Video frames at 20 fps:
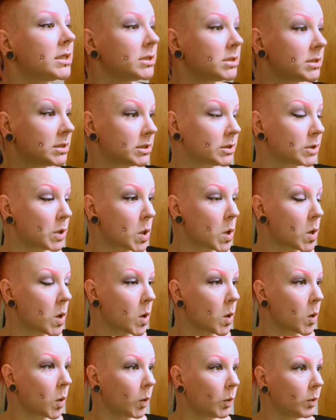
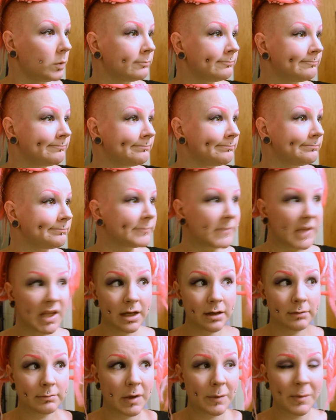So
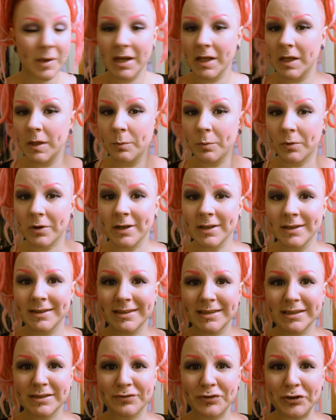yeah, I'm gonna keep wearing
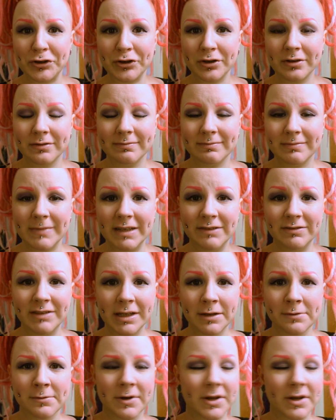this for evening.